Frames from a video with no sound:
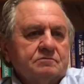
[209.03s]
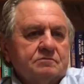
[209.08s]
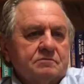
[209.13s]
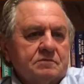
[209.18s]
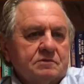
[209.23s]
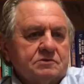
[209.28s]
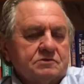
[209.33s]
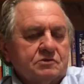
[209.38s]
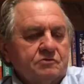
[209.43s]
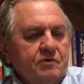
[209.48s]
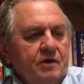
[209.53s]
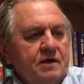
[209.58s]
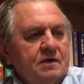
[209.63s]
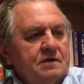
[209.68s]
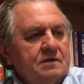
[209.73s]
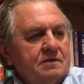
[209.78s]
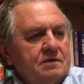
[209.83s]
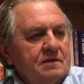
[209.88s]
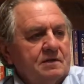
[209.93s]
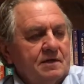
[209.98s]
It's great,
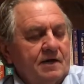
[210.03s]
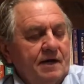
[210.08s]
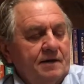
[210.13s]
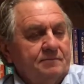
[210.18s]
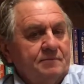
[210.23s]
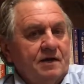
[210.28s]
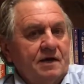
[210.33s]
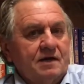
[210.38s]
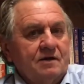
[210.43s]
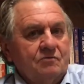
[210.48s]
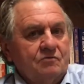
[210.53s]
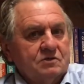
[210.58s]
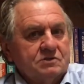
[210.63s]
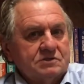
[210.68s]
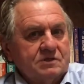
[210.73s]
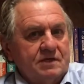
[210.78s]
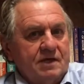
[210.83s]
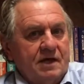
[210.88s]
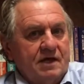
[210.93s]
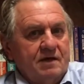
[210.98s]
and I was
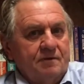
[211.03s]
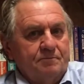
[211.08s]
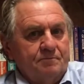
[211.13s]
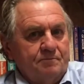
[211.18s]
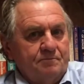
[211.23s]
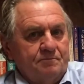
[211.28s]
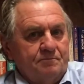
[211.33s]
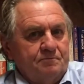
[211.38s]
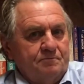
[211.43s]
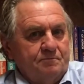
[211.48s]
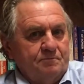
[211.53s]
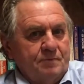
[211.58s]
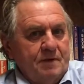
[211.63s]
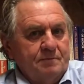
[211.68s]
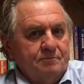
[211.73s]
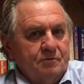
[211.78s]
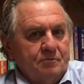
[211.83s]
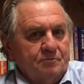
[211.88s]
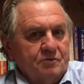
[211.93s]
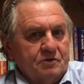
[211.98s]
not a
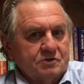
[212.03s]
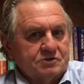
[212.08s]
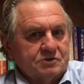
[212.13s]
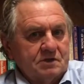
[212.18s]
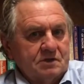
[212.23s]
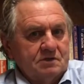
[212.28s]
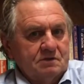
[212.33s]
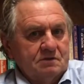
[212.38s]
people person.